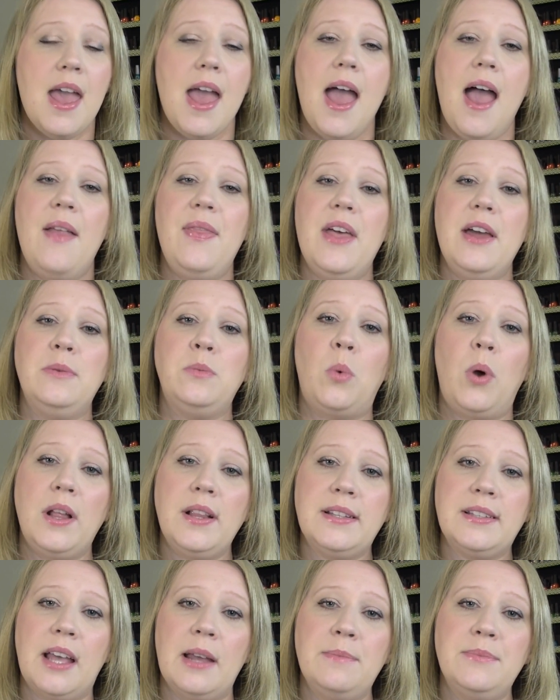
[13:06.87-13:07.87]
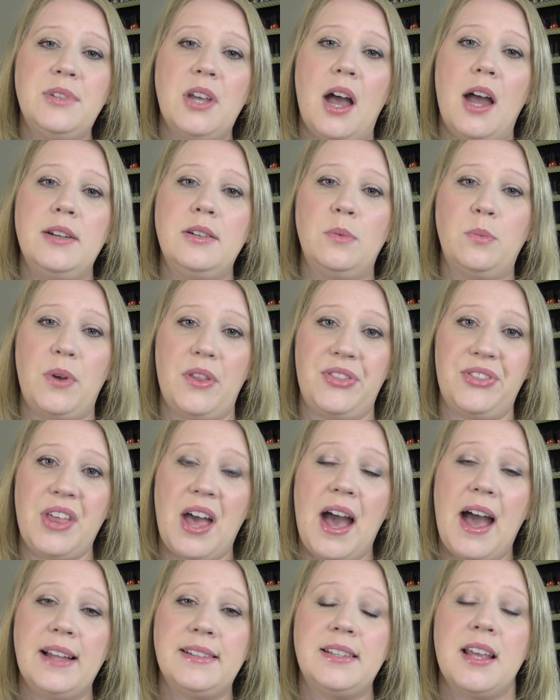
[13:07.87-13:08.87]
And then once I'm done with
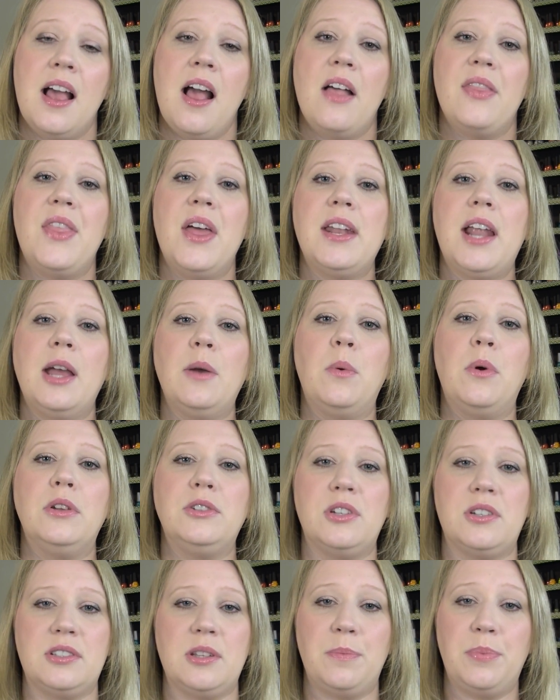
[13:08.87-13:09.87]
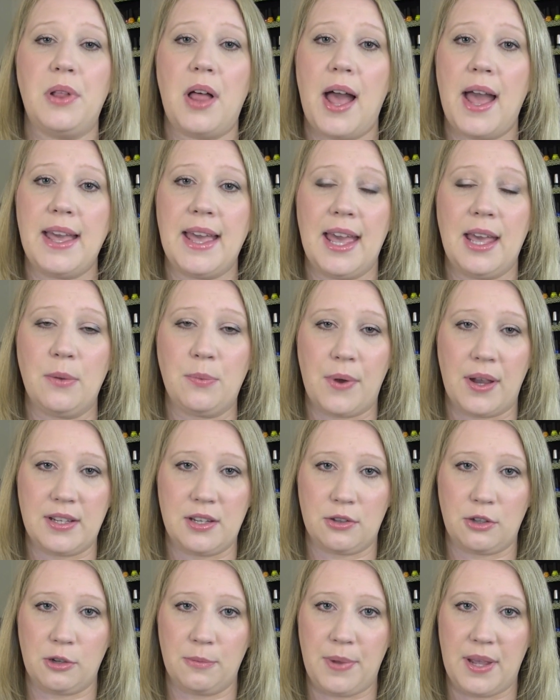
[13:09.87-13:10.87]
that, then I will just apply a
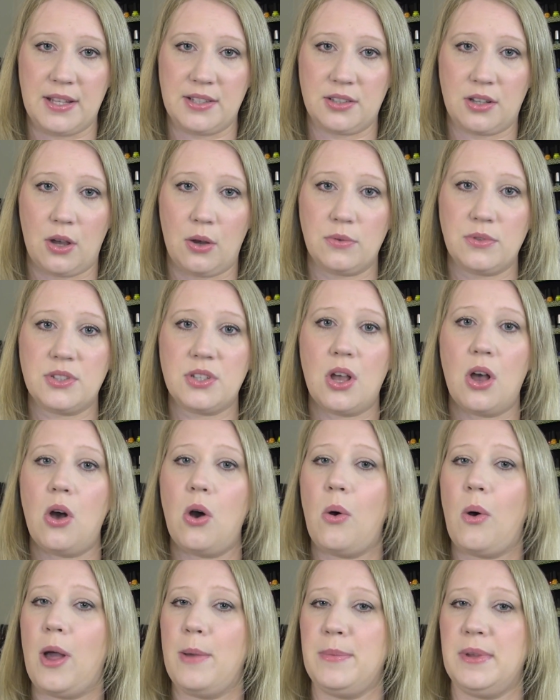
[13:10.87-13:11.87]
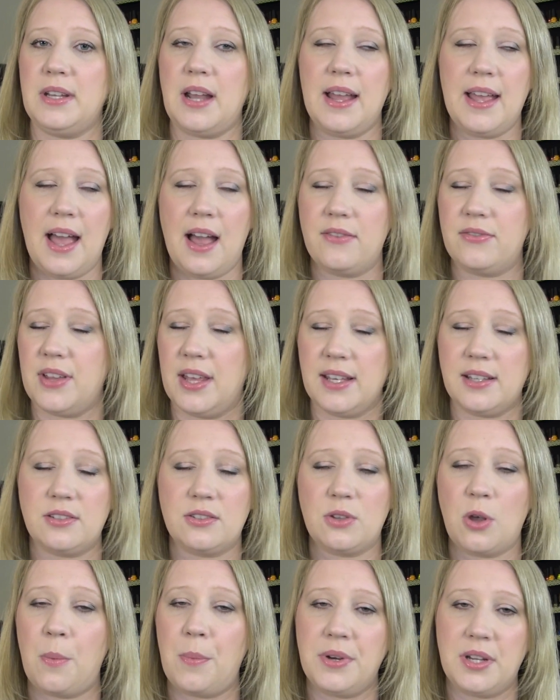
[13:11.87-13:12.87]
regular base coat. So, I mean, I have like
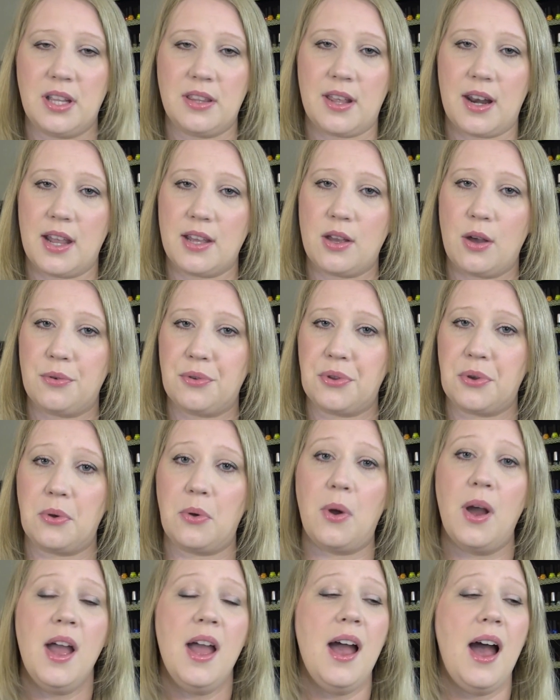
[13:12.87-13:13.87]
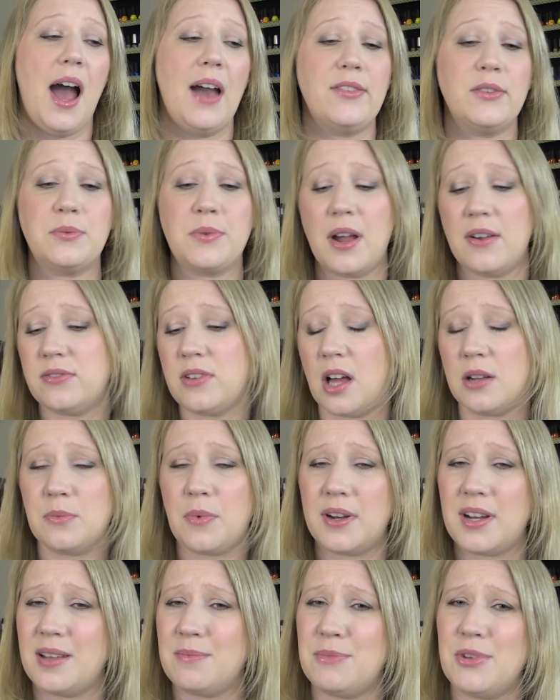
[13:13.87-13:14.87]
so many that I go through. I have a Revlon
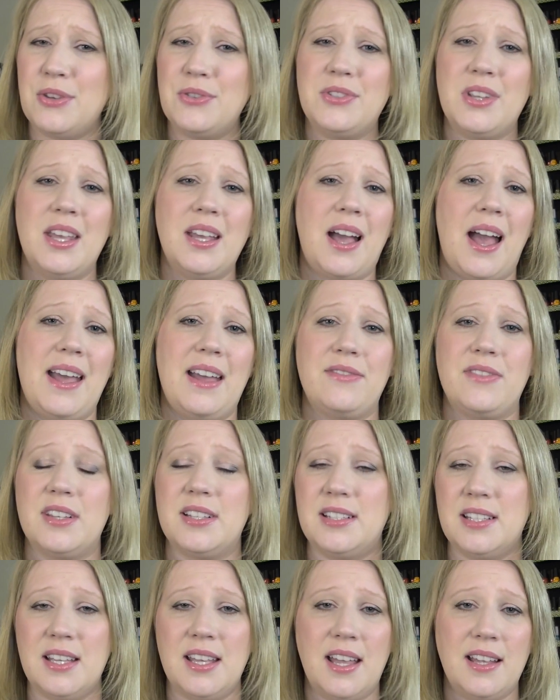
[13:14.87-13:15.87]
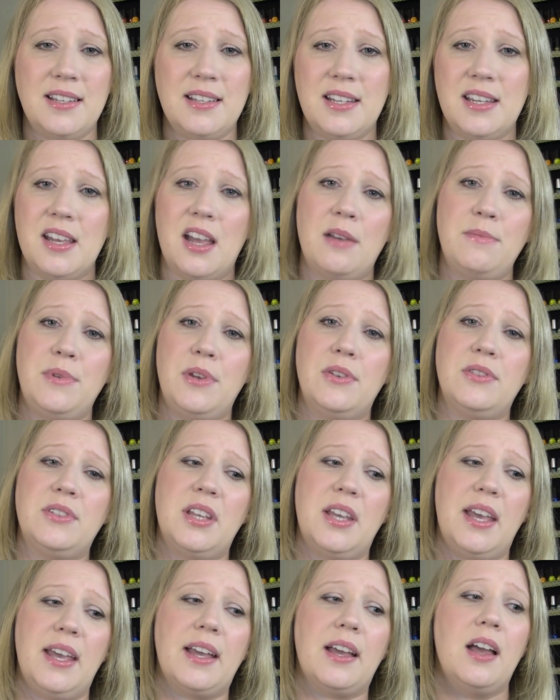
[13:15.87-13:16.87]
one I'm using. I have the CND I'm
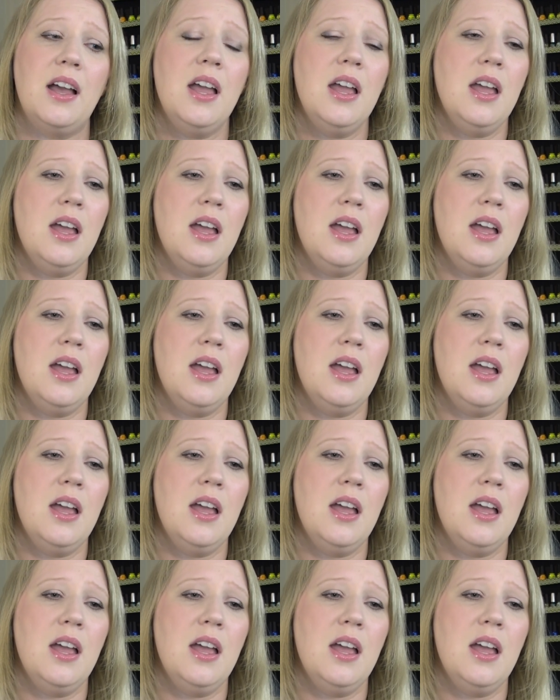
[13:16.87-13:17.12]
using.